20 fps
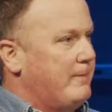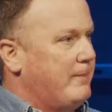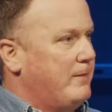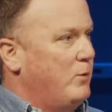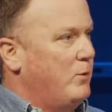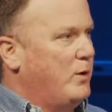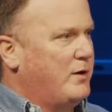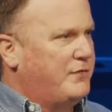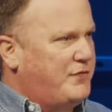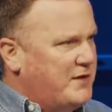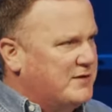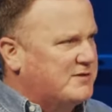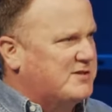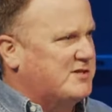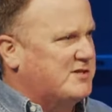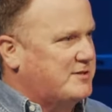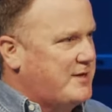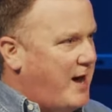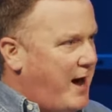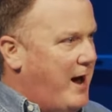What if he had
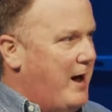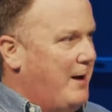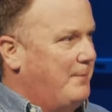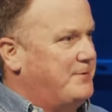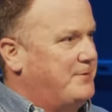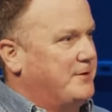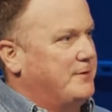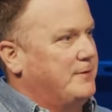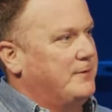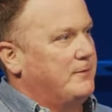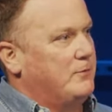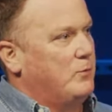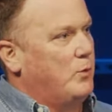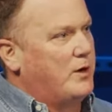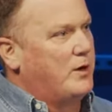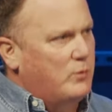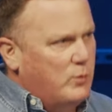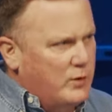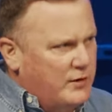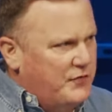stopped? What
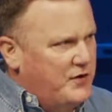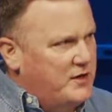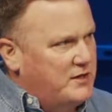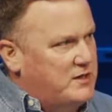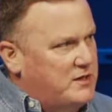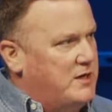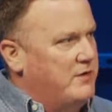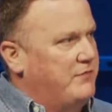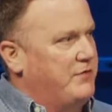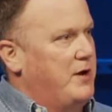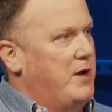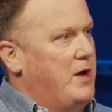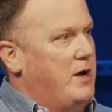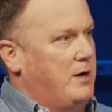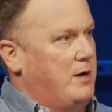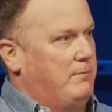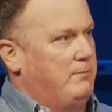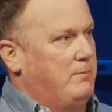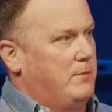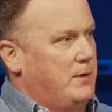if he had given
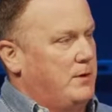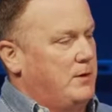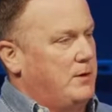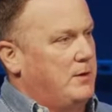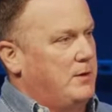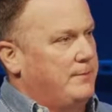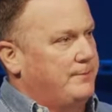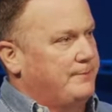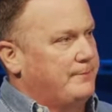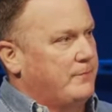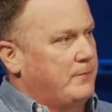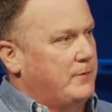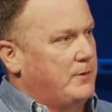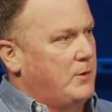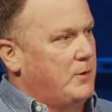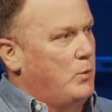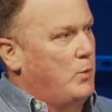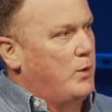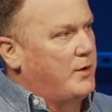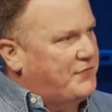up?
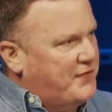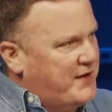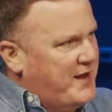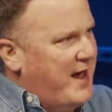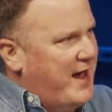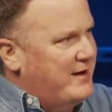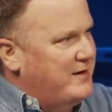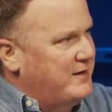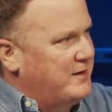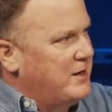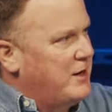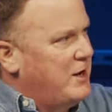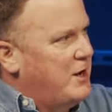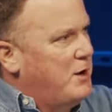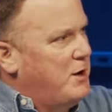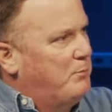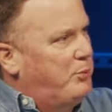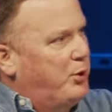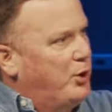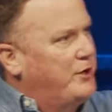What if he hadn't
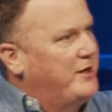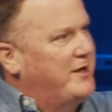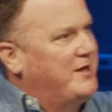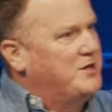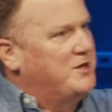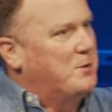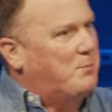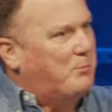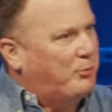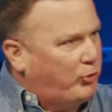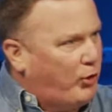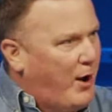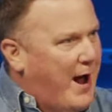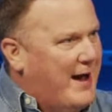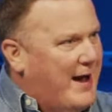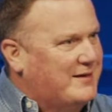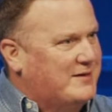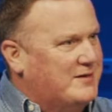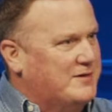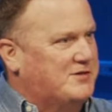put into
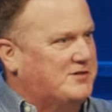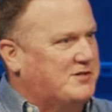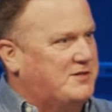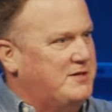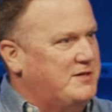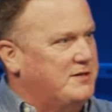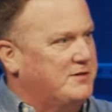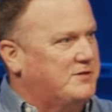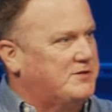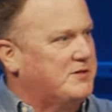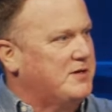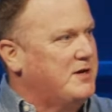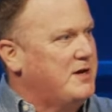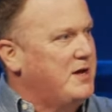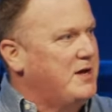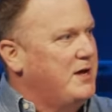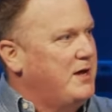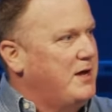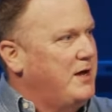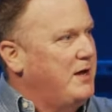practice this
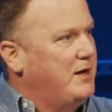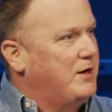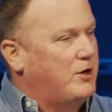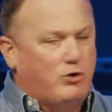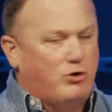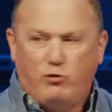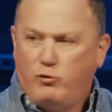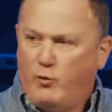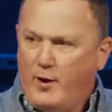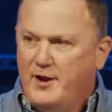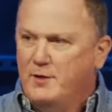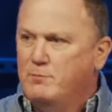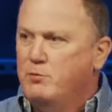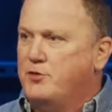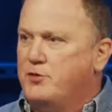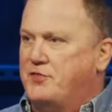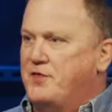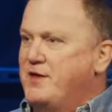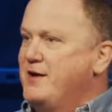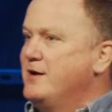incredible
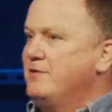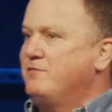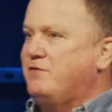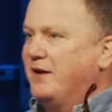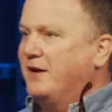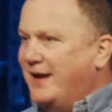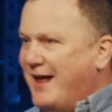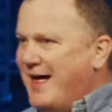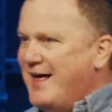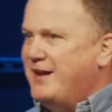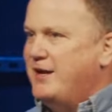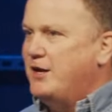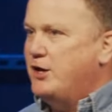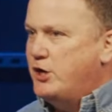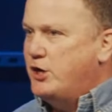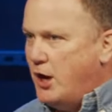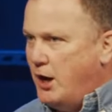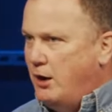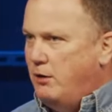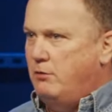thing of letting
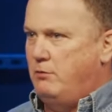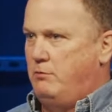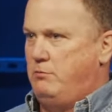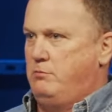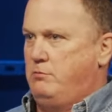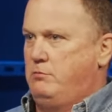go?